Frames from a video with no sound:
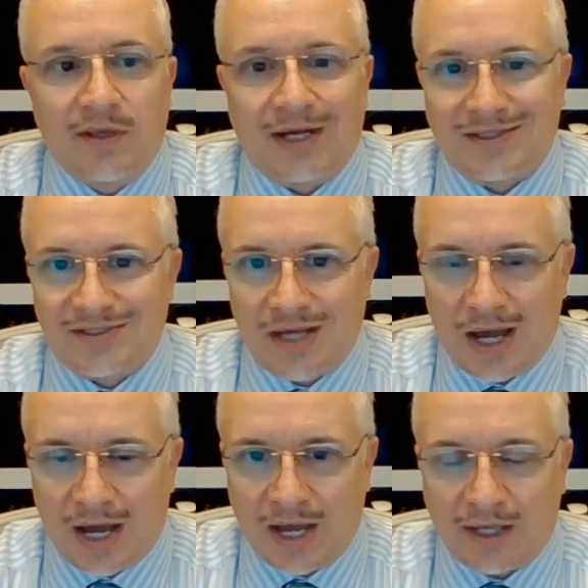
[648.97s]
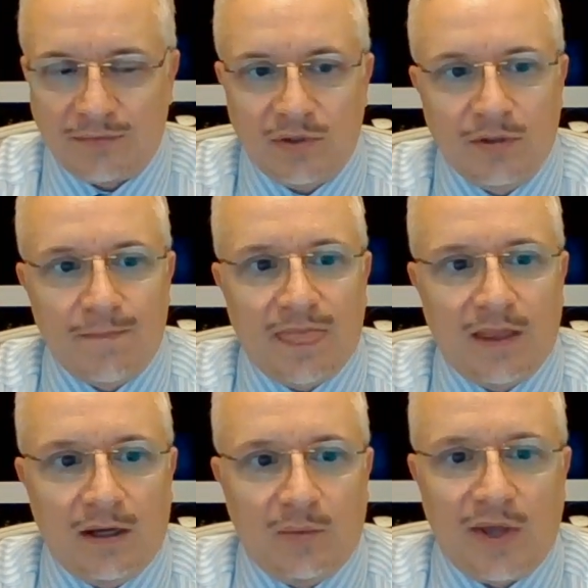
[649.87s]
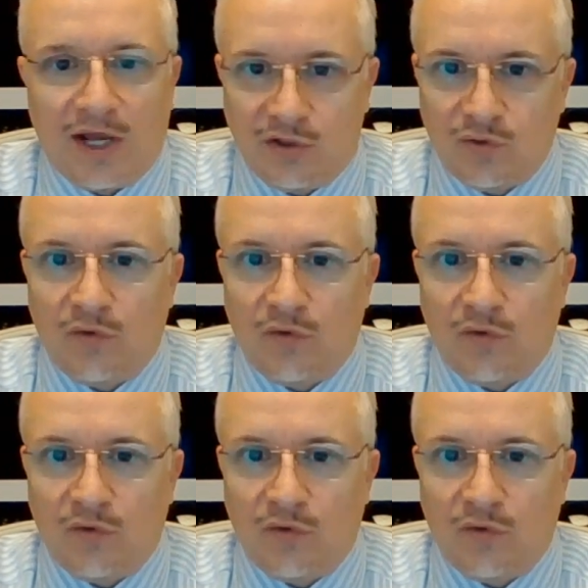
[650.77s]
At the time, we had to do